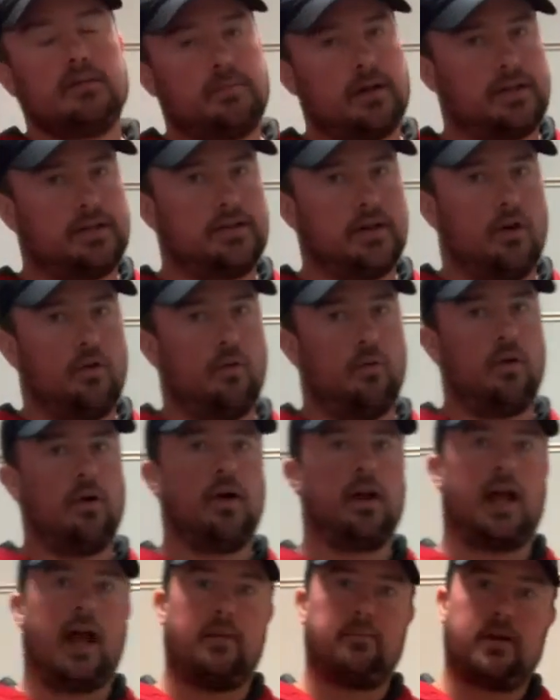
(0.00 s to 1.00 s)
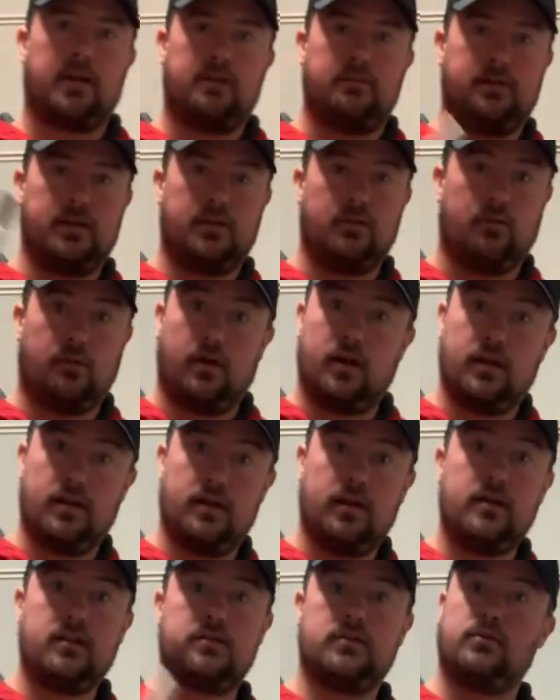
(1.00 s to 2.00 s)
but don't worry, I'm going to be the
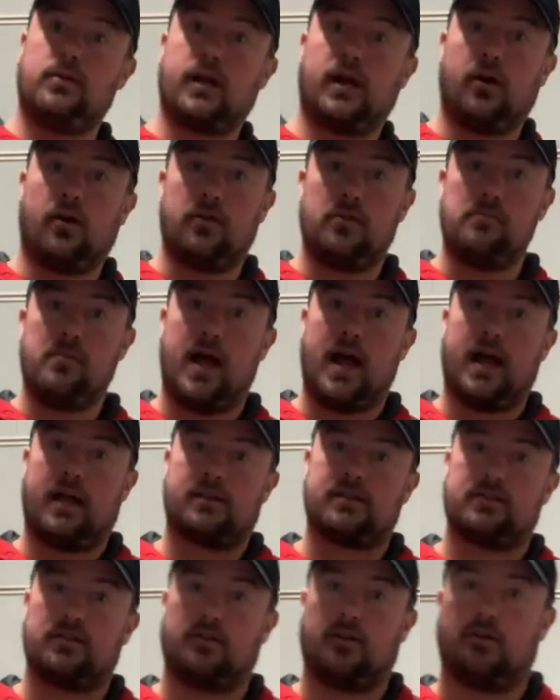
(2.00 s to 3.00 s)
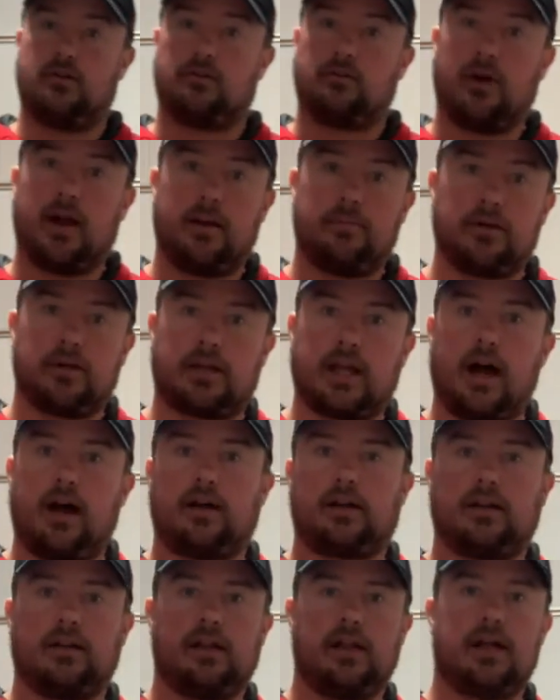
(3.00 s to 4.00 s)
one doing all the math, so don't grab your
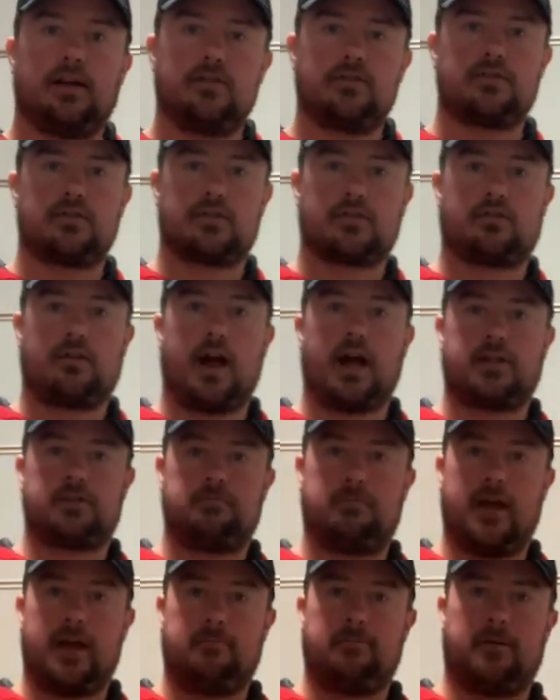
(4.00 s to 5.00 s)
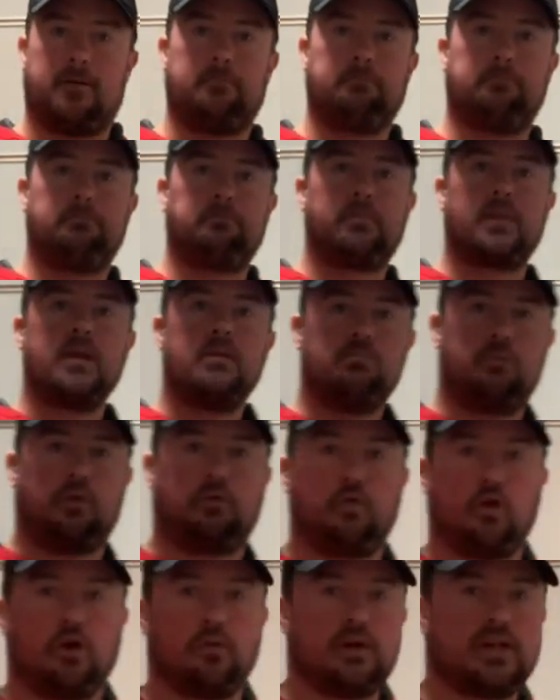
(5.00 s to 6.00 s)
calculators or scratch paper.
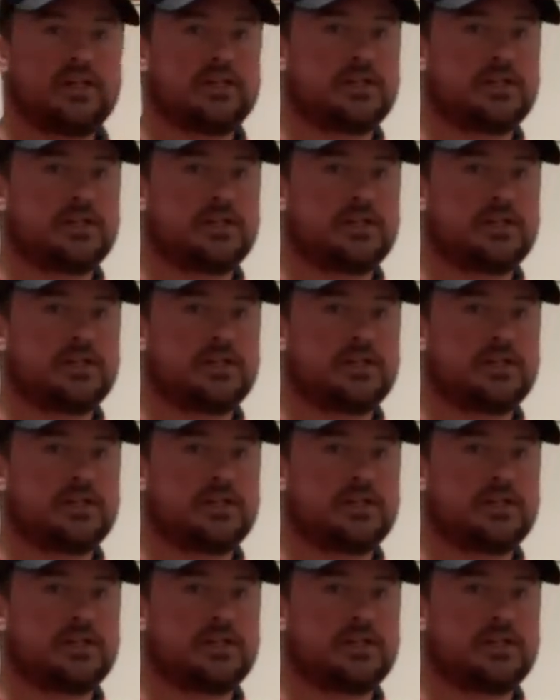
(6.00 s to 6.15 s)
Before we